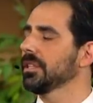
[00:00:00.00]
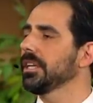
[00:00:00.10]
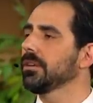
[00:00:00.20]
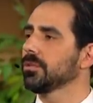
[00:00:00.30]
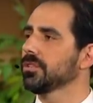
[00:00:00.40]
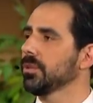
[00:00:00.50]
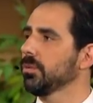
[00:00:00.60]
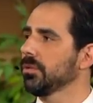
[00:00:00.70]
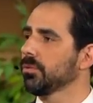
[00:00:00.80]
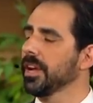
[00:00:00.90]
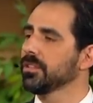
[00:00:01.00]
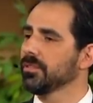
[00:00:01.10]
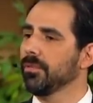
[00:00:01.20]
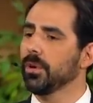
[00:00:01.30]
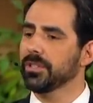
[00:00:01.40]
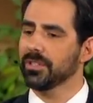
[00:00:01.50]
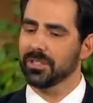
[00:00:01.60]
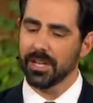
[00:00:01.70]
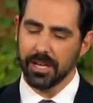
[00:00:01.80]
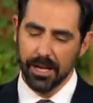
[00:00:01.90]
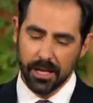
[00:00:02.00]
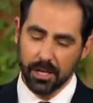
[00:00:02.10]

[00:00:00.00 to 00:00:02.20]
and leaders that will raise a voice and say,